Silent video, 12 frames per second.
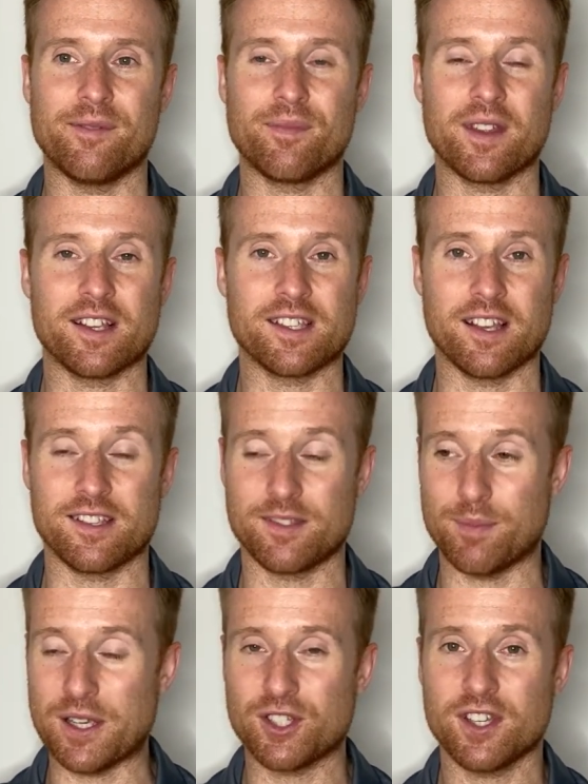
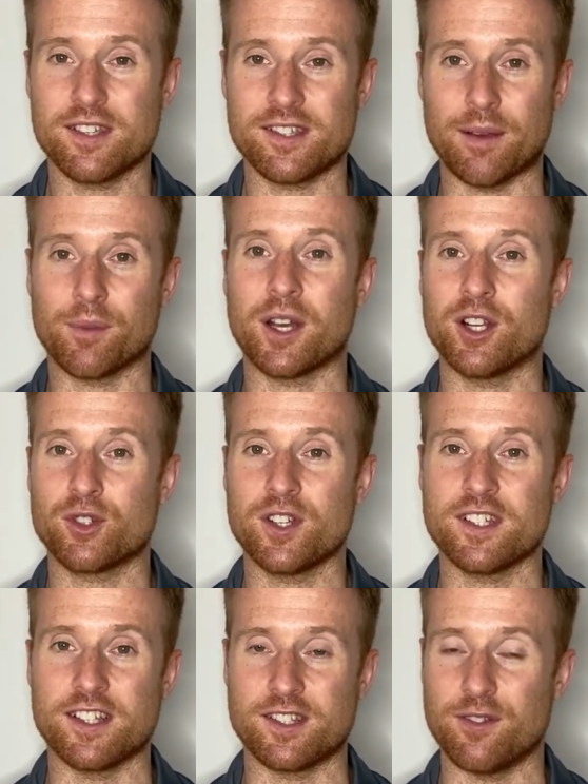Especially some
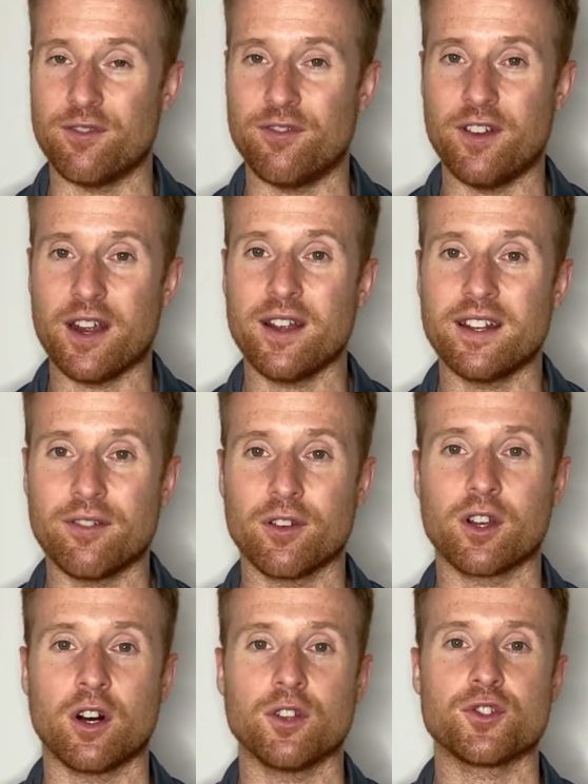countries, it's a very
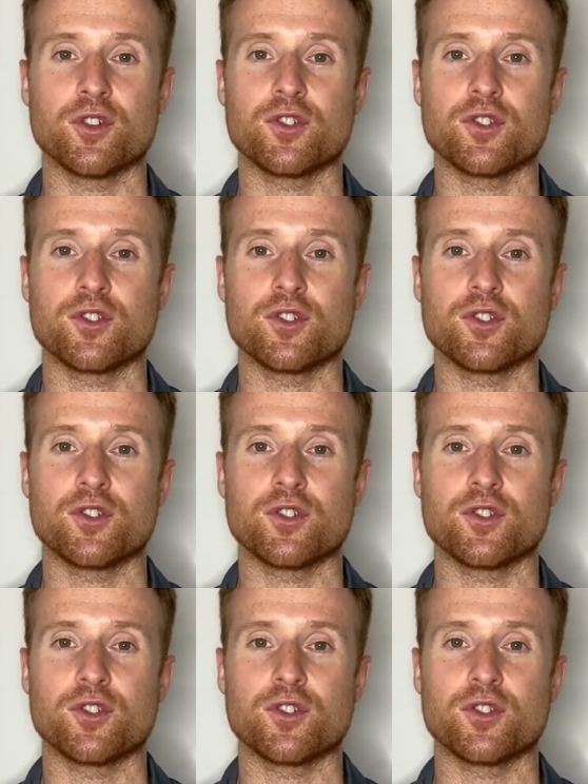different culture.